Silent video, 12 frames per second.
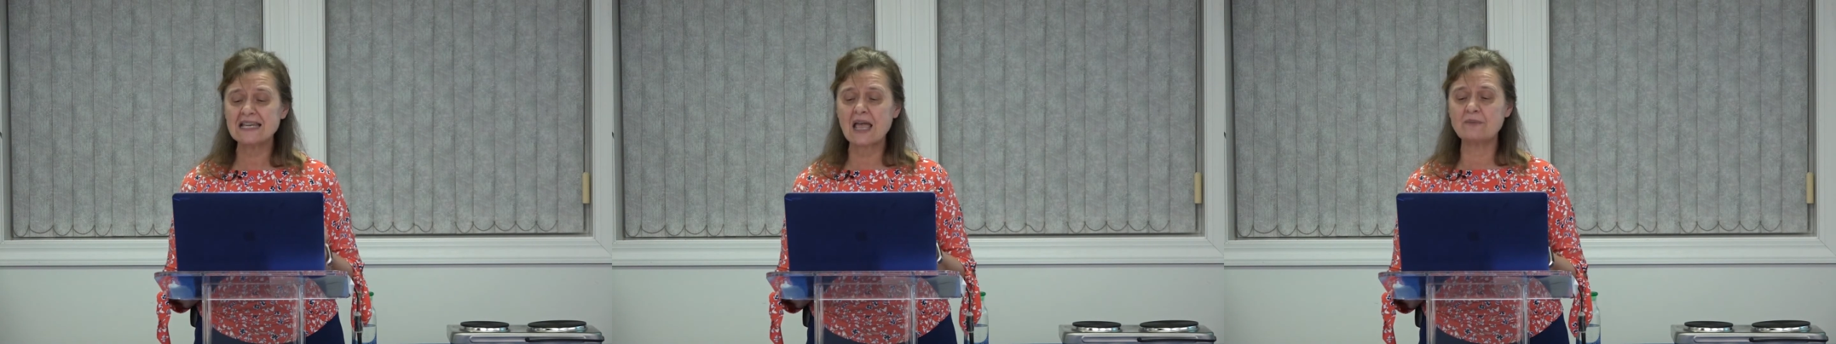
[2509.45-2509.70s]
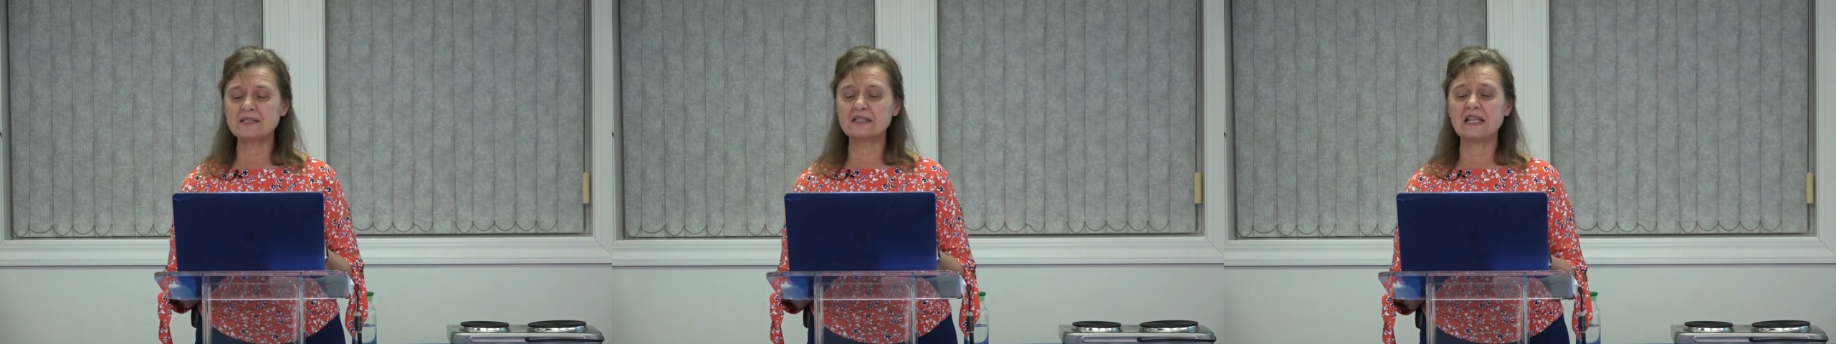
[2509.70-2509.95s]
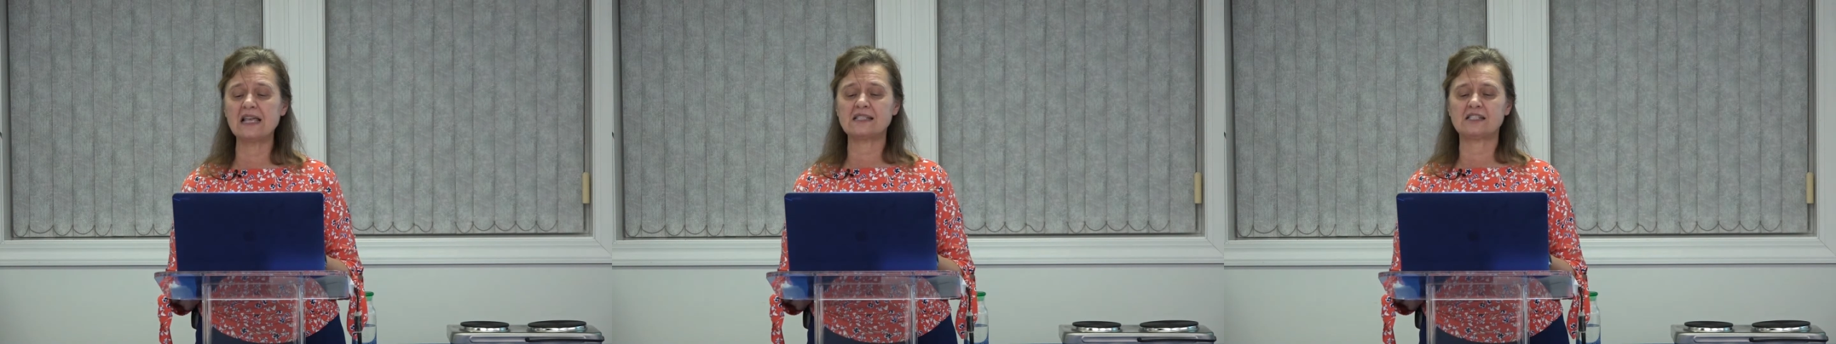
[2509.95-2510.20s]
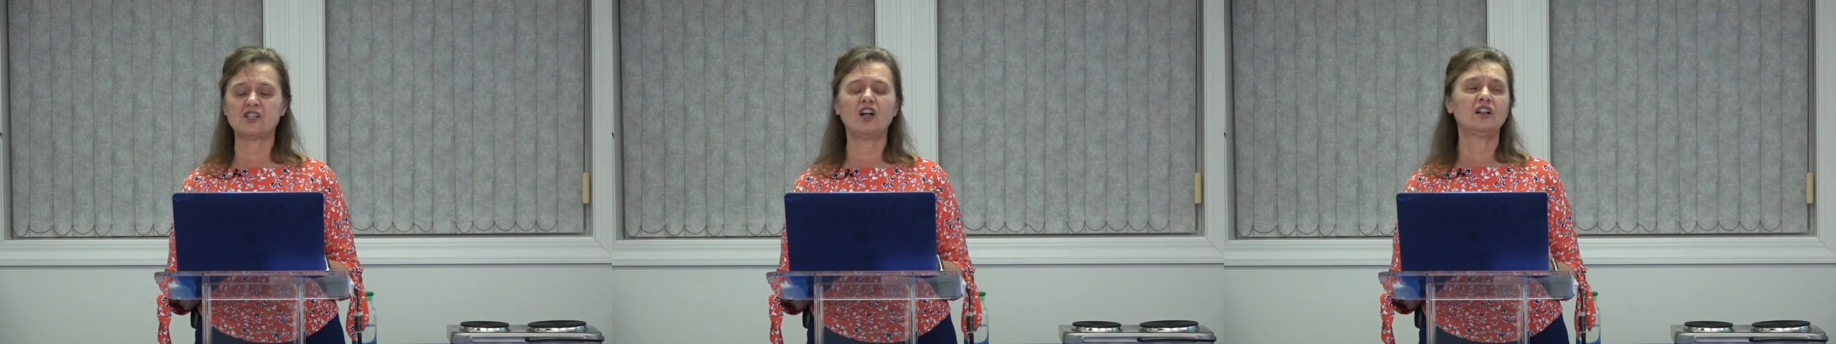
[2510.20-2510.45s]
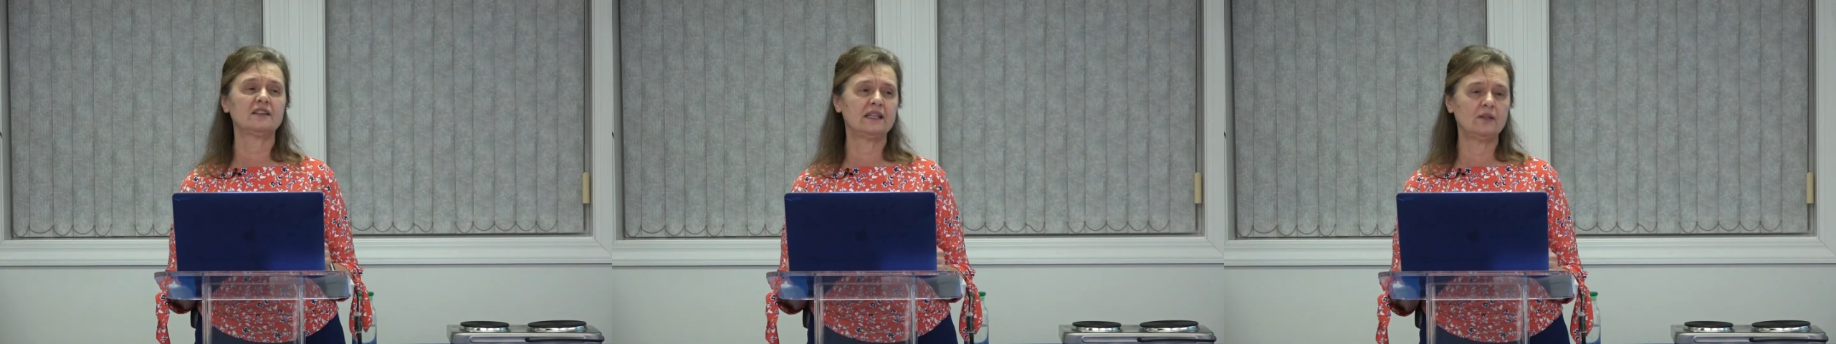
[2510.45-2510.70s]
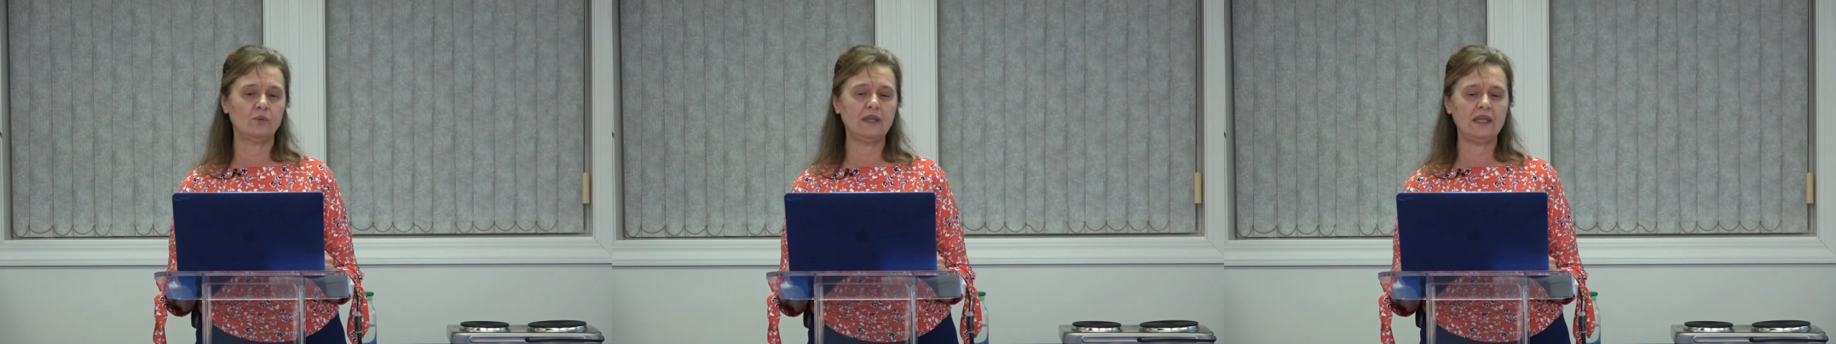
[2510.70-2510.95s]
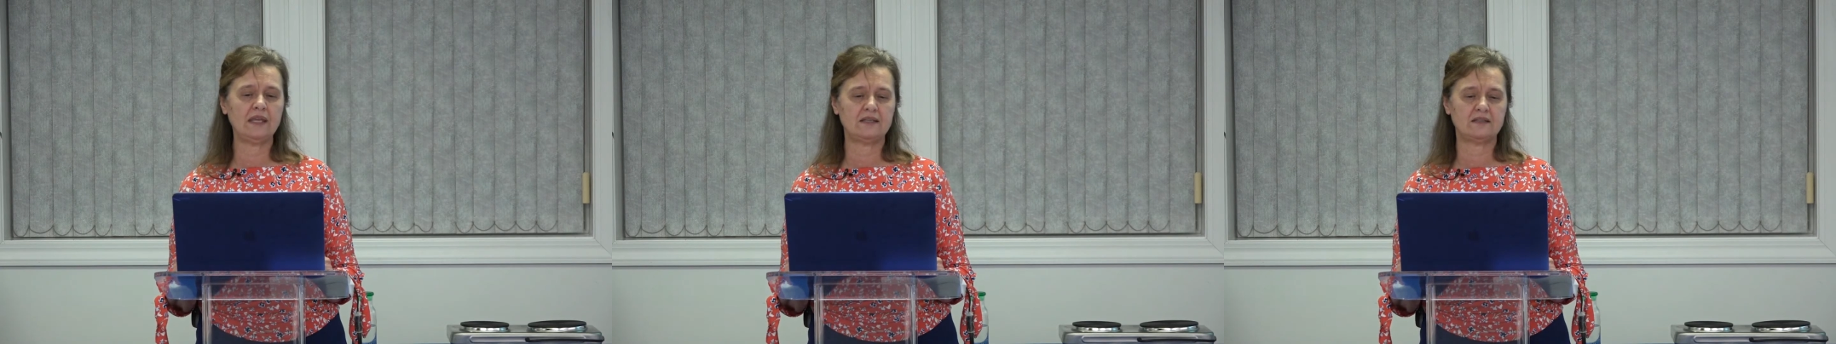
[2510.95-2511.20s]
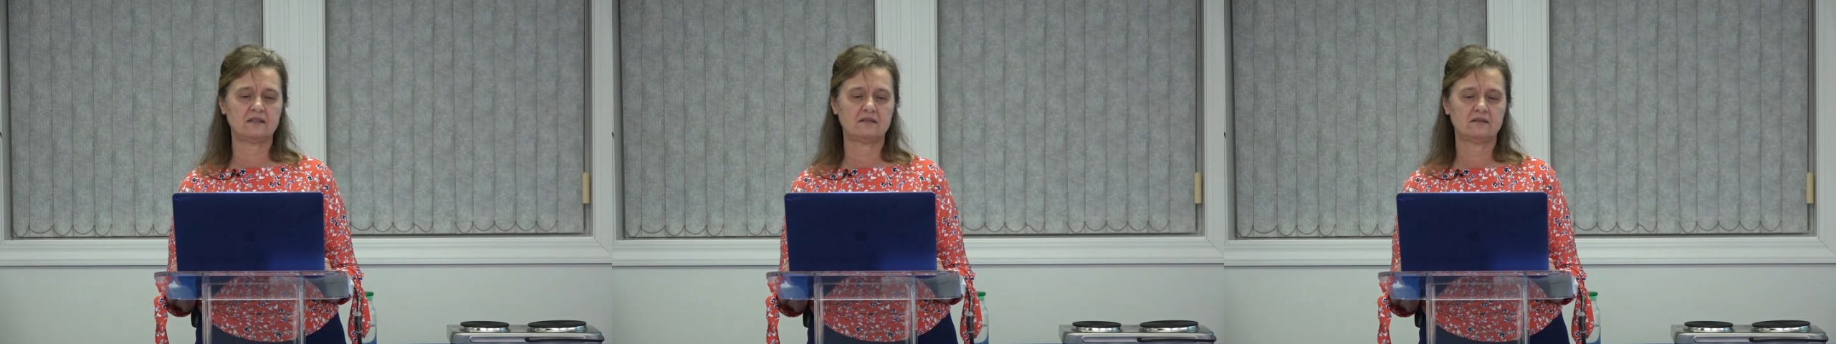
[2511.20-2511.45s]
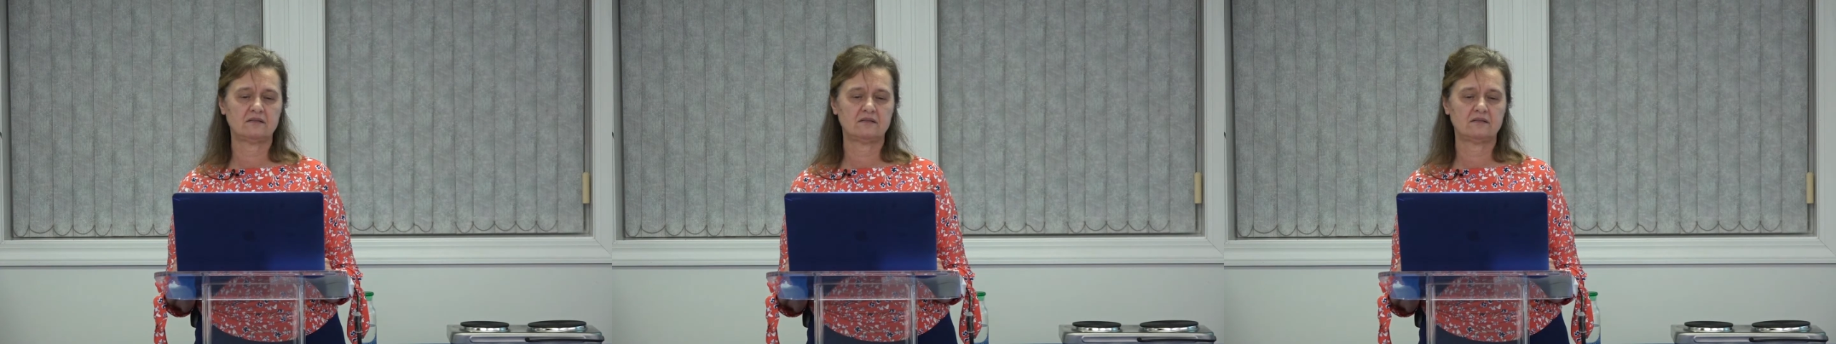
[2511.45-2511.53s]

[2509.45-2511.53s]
times less salt than we eat.